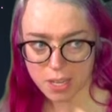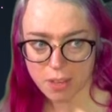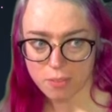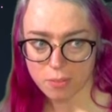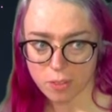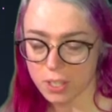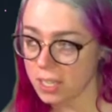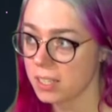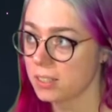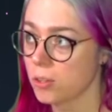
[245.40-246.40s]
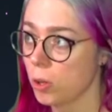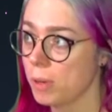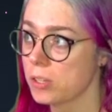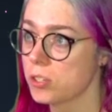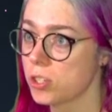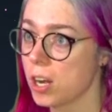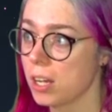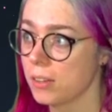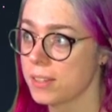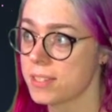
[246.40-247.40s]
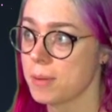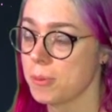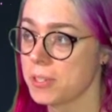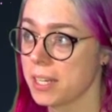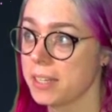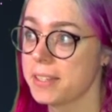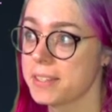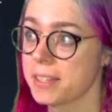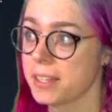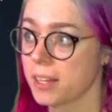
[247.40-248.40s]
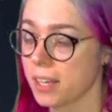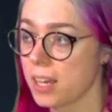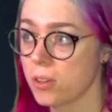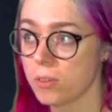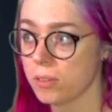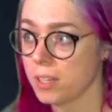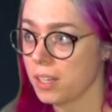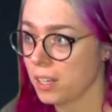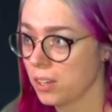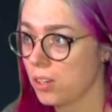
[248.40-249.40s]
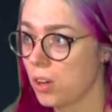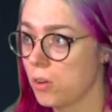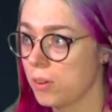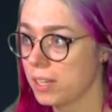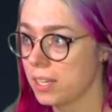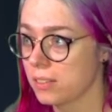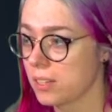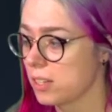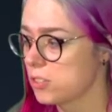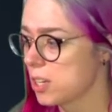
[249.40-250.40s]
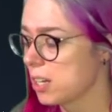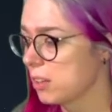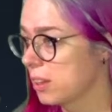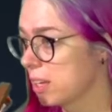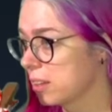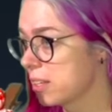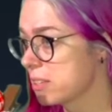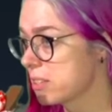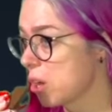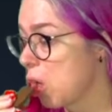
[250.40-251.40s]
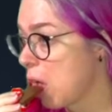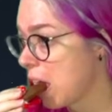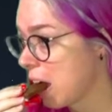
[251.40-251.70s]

I haven't really eaten a whole bunch of chocolate simultaneously. Like, I don't go and eat a ton of chocolate like this, so.